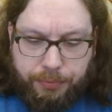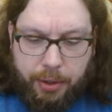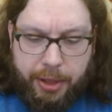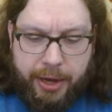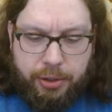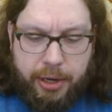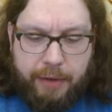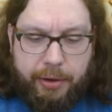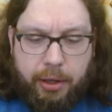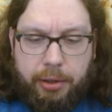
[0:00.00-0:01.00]
they actually have
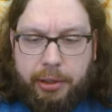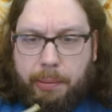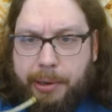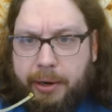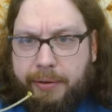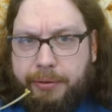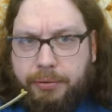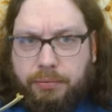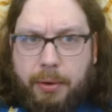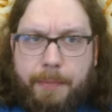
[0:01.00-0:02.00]
like a little bit of
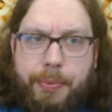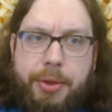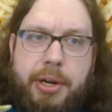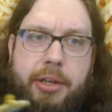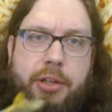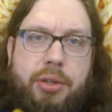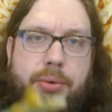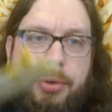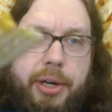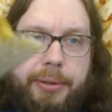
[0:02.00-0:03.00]
they're not
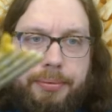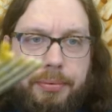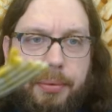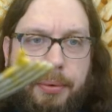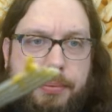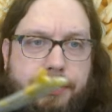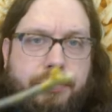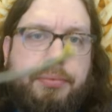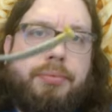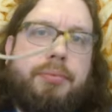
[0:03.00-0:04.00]
huge right
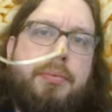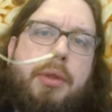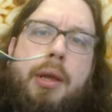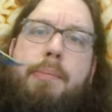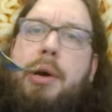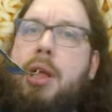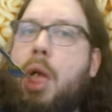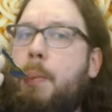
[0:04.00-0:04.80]
but